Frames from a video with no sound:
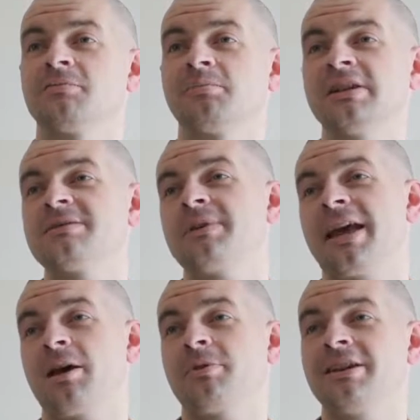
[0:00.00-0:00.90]
please be
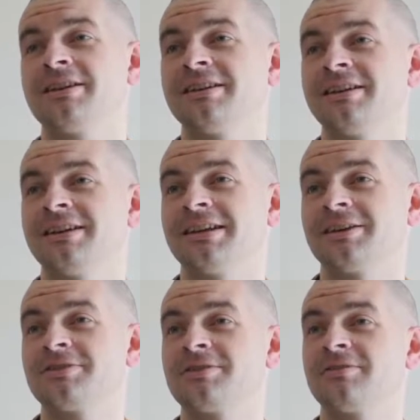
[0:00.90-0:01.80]
happy,
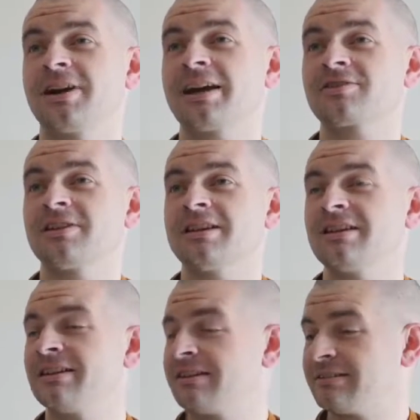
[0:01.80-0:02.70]
because they're
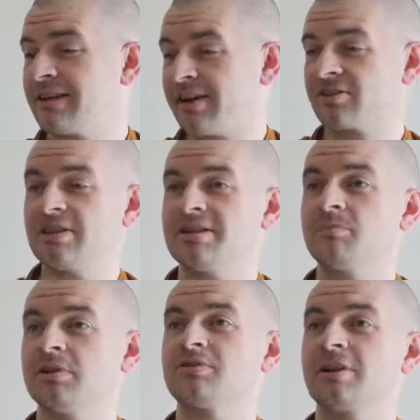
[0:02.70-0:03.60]
actually
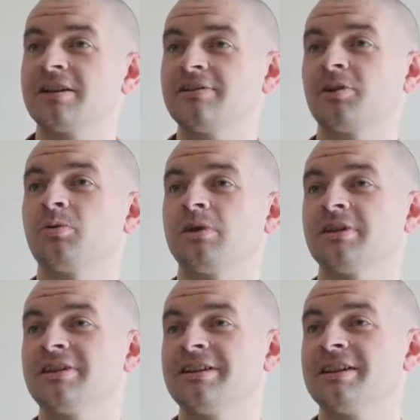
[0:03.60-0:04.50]
demonstrating the
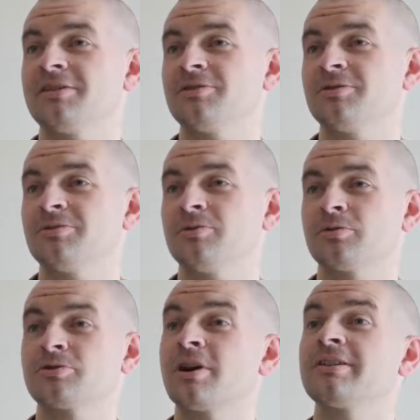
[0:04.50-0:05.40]
quality that you're
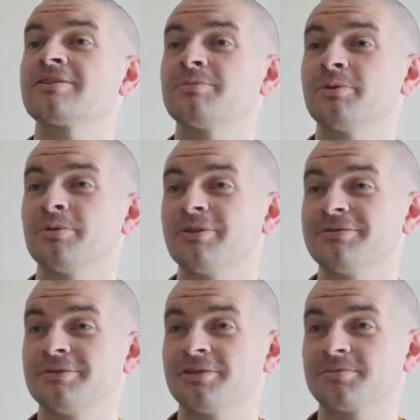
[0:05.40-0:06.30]
trying to support in the
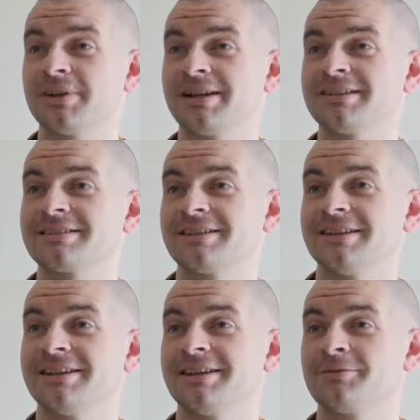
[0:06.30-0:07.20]
first place
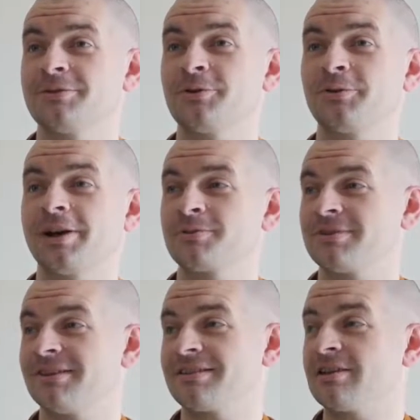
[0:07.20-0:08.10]
with your
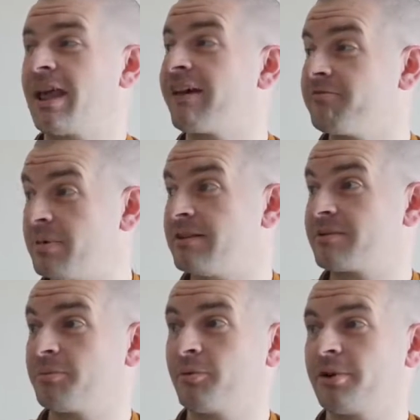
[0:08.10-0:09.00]
requisites and have been
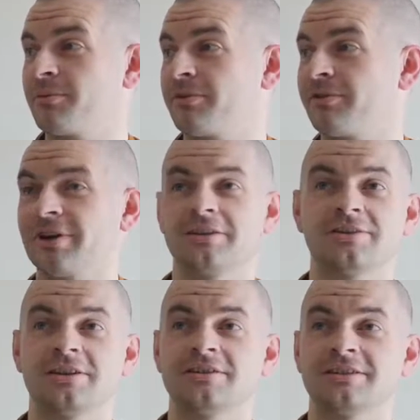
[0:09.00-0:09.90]
supporting with your
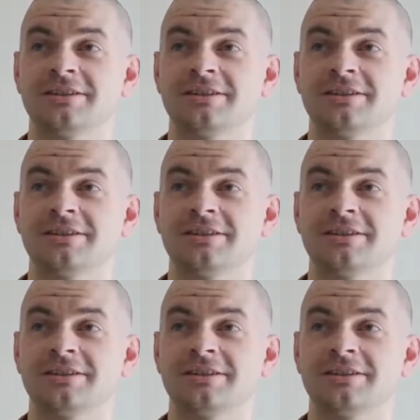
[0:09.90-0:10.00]
requisites.